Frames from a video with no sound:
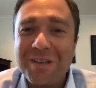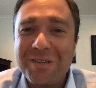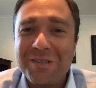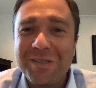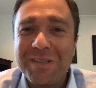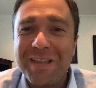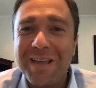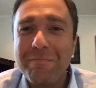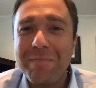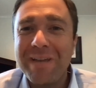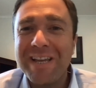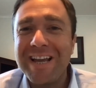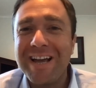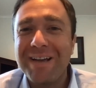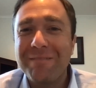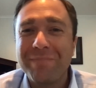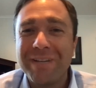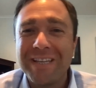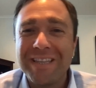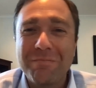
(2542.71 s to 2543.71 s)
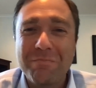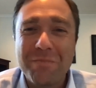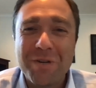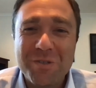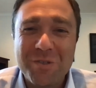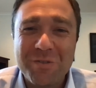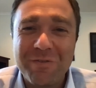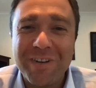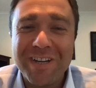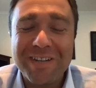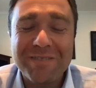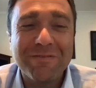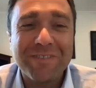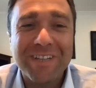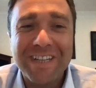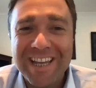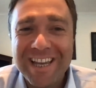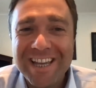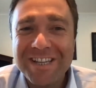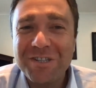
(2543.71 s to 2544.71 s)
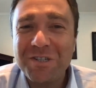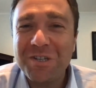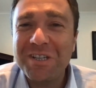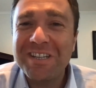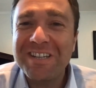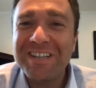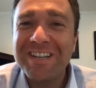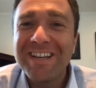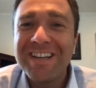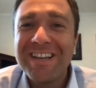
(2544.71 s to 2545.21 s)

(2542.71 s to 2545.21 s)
So that may not be the most fun vacation